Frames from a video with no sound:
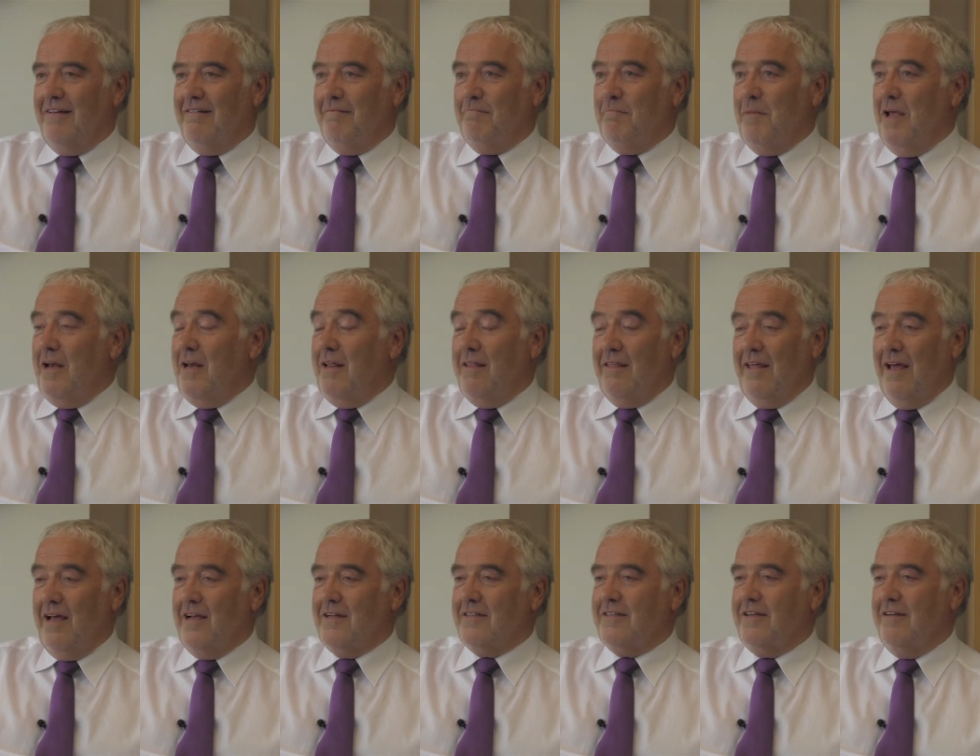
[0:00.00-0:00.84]
Many
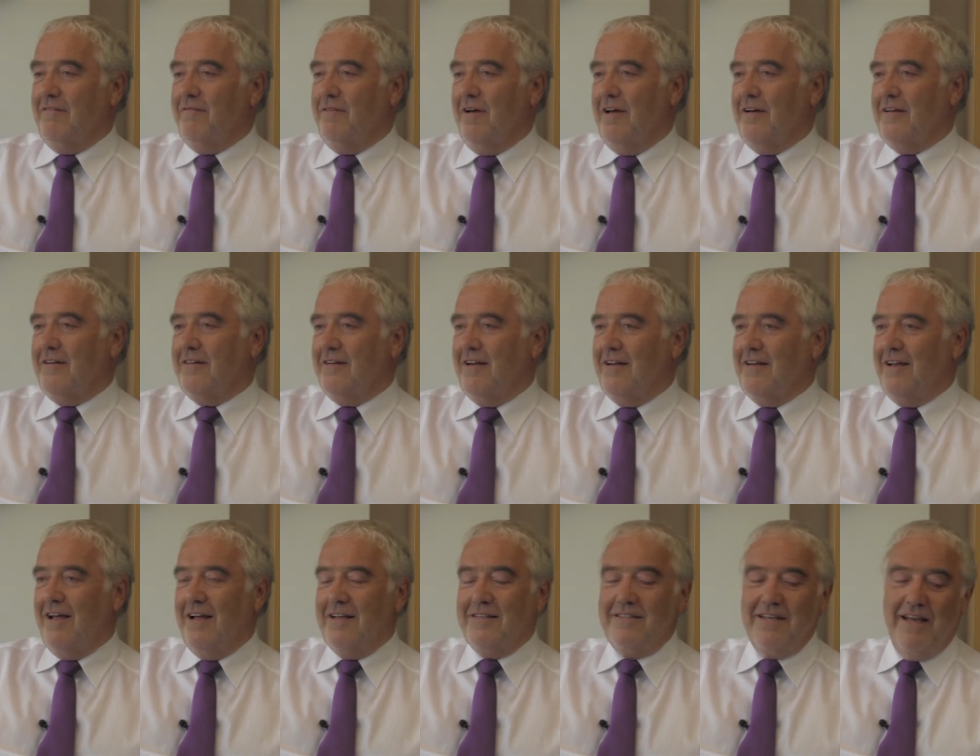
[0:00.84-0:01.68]
thanks. In fact,
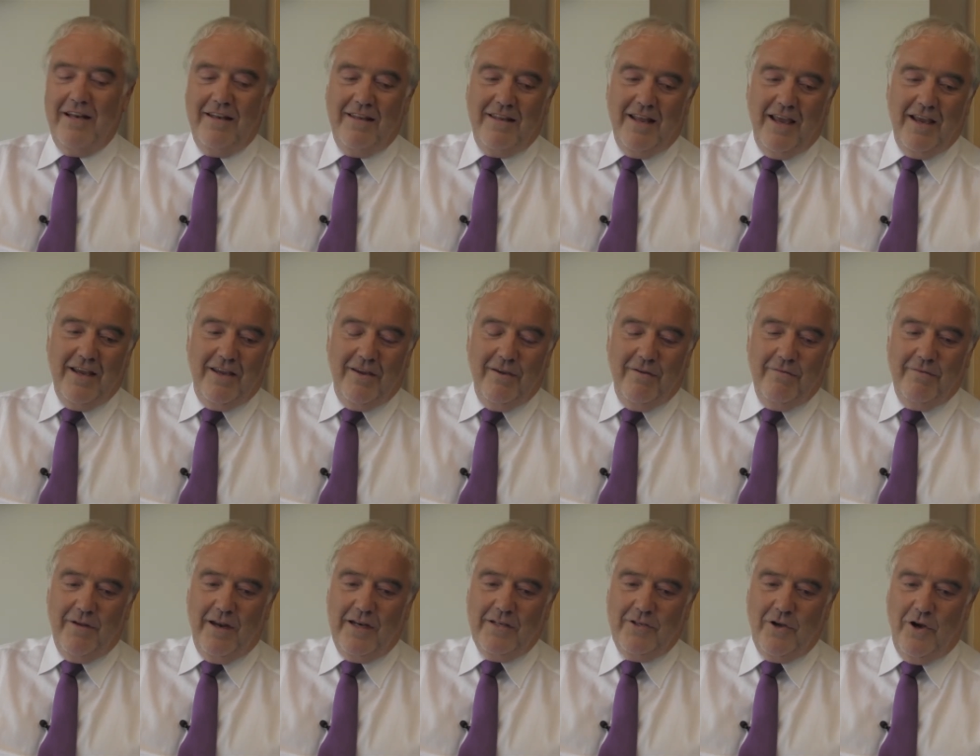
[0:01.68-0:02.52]
I said thank you.
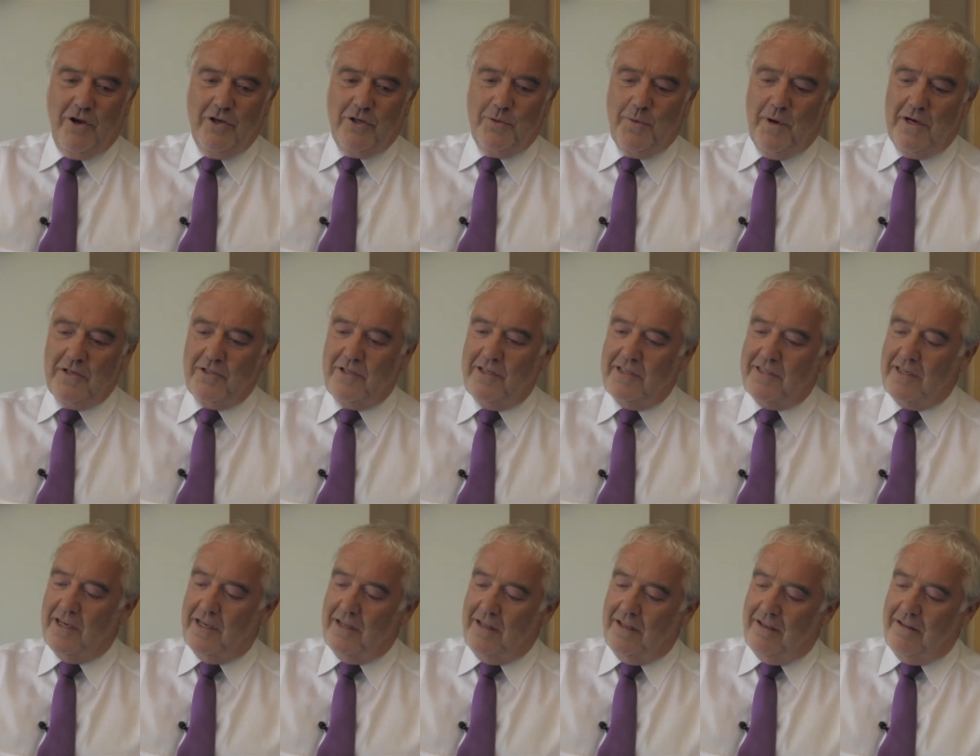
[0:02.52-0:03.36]
In fact, it's hard to actually
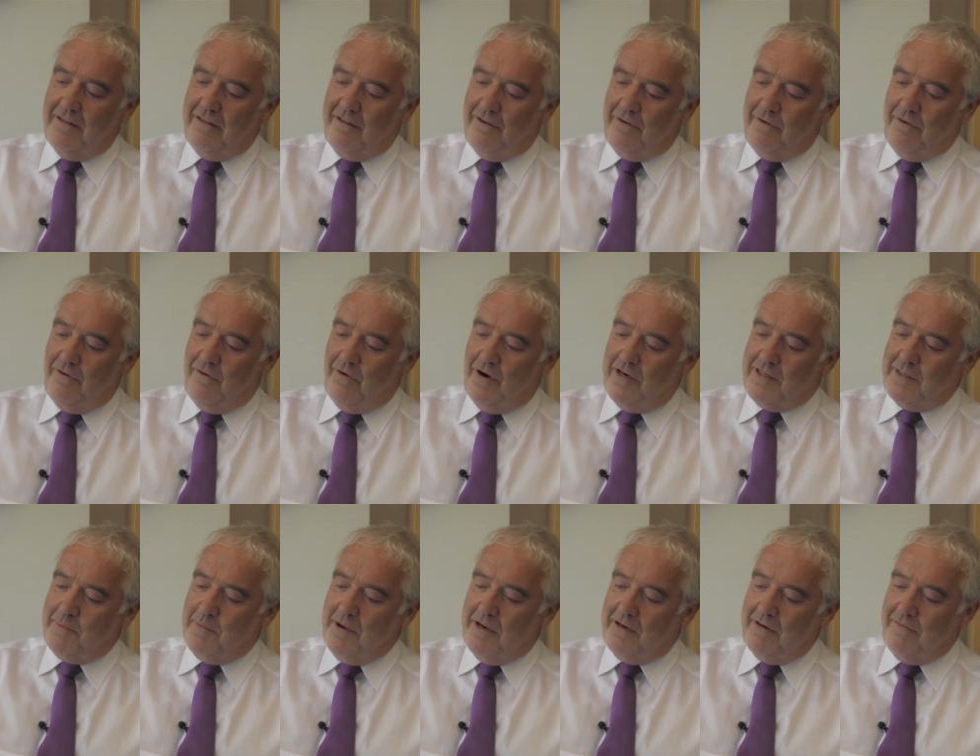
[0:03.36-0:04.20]
say the
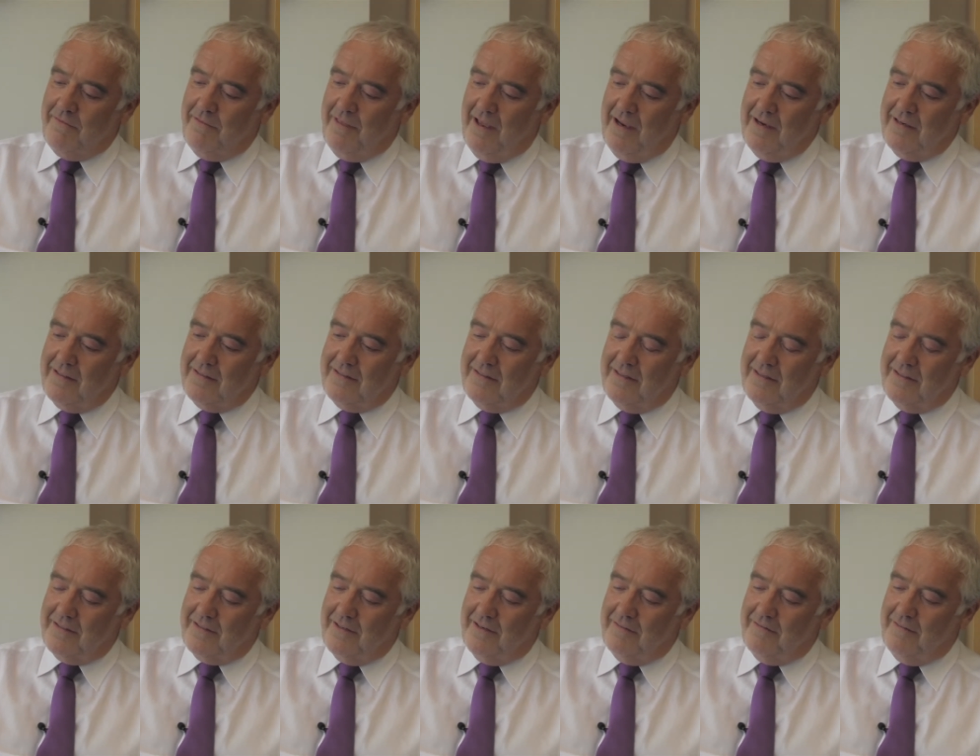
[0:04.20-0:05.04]
right amount of thanks.
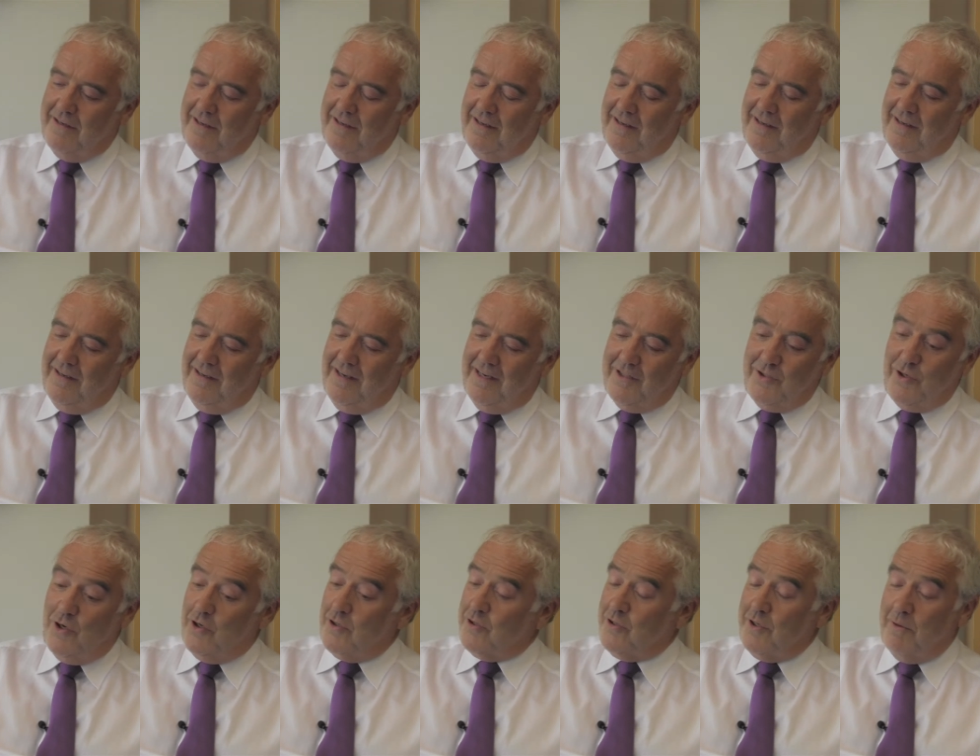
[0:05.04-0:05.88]
It's sort of,
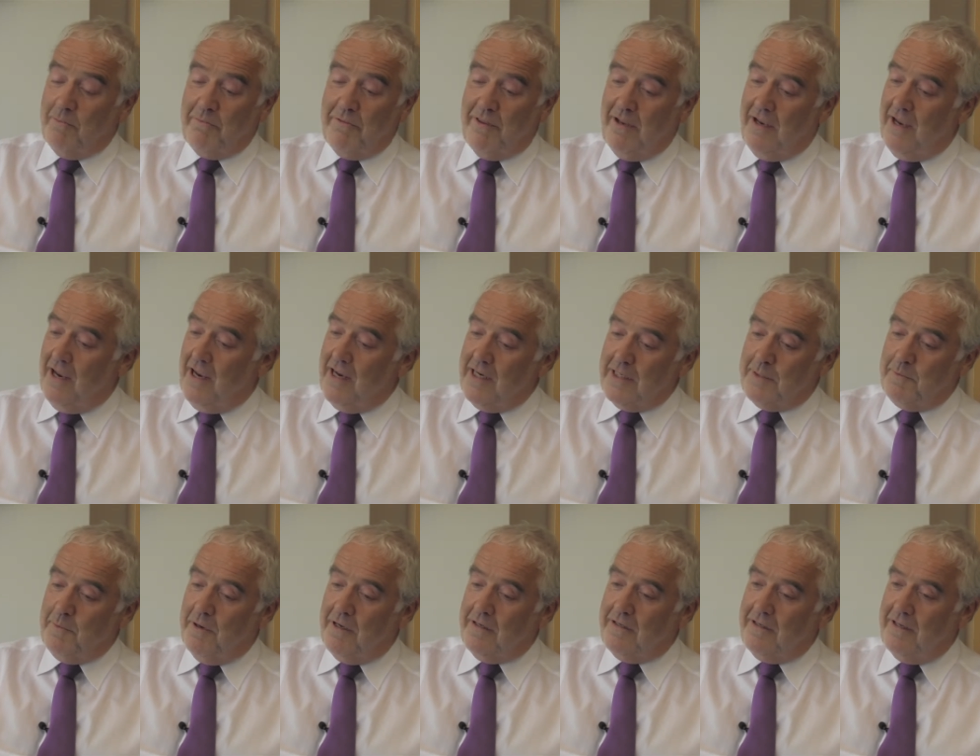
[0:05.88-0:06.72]
it's not something I
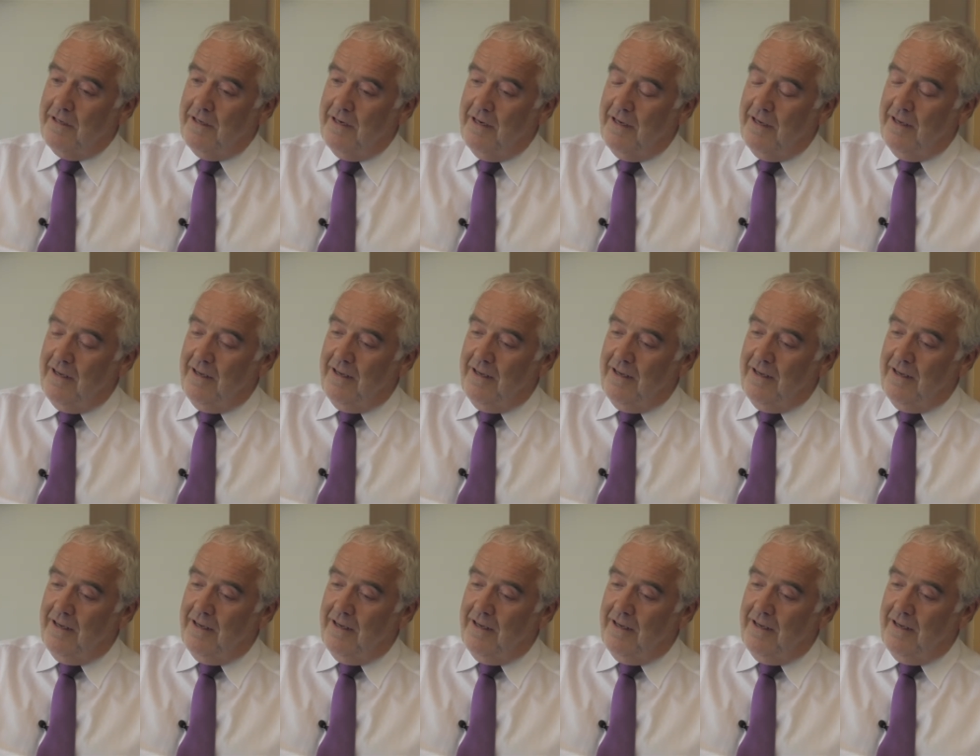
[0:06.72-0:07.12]
expected.